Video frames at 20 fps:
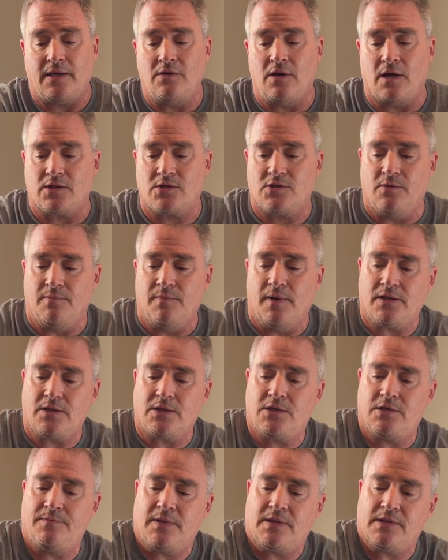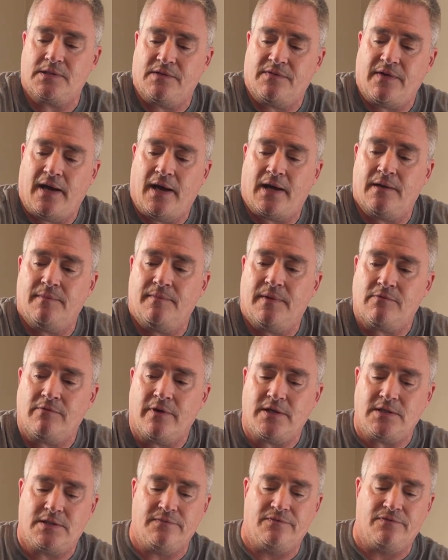not so much, because I've had him. I
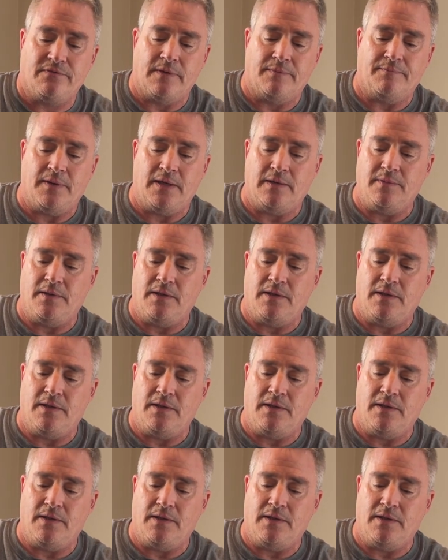raised him from a baby.